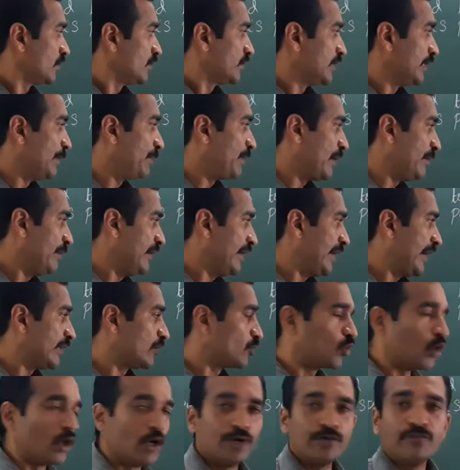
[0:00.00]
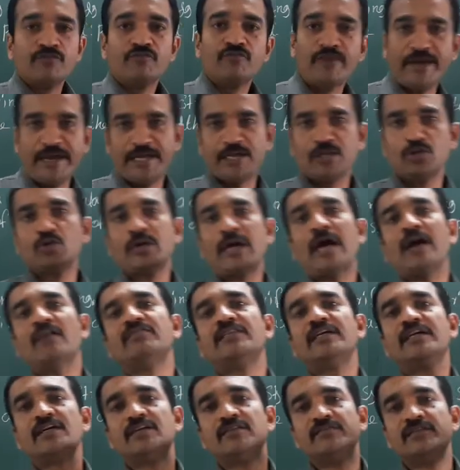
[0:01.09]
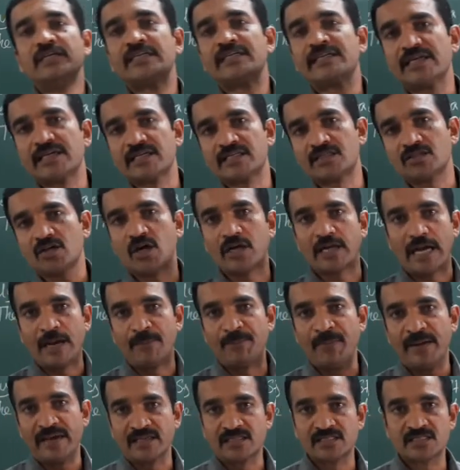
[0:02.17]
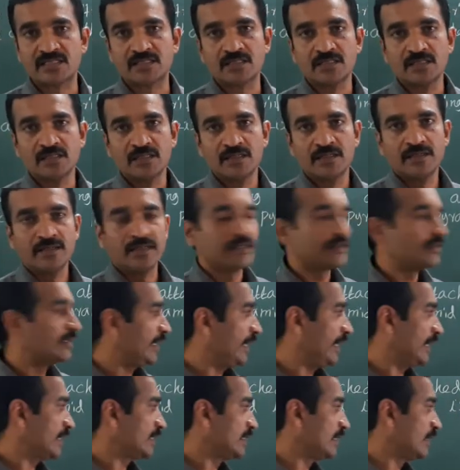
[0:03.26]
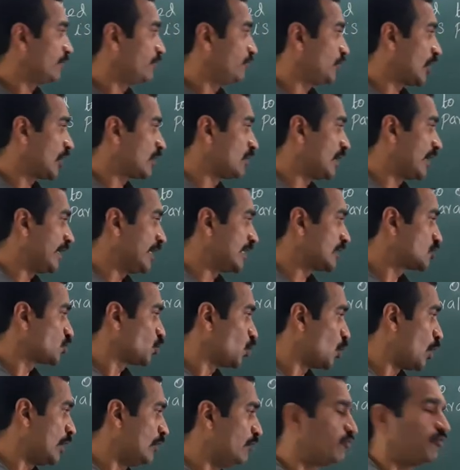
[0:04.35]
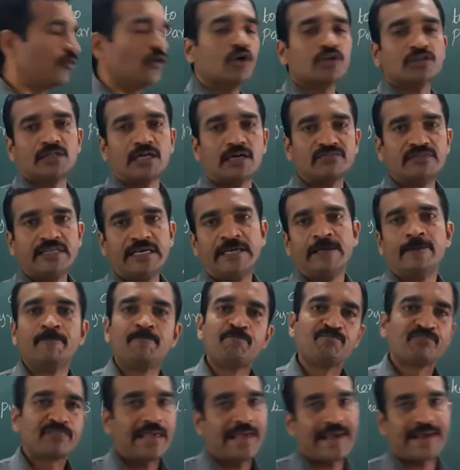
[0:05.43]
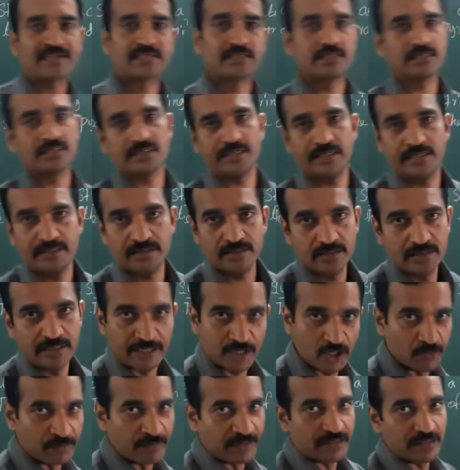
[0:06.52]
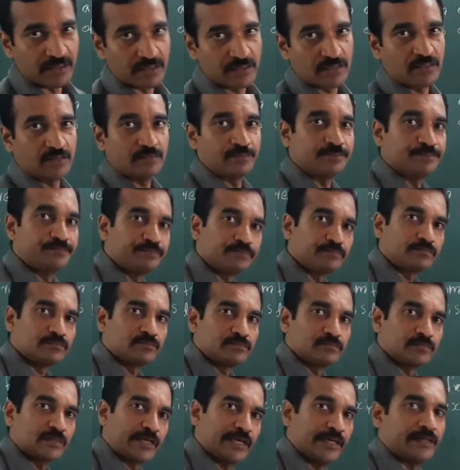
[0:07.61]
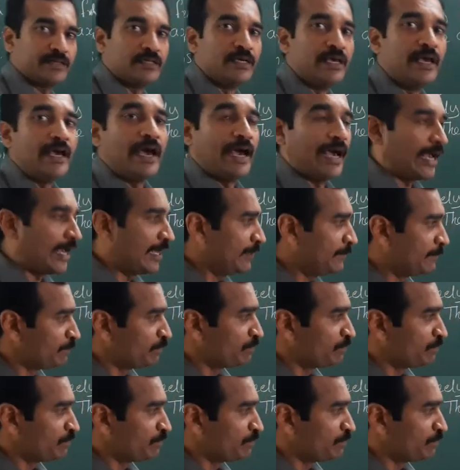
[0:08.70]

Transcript: The pyramid and cone, where you have the vertex or apex, there the formula is 1/4 of the axis height. Remember this, right? And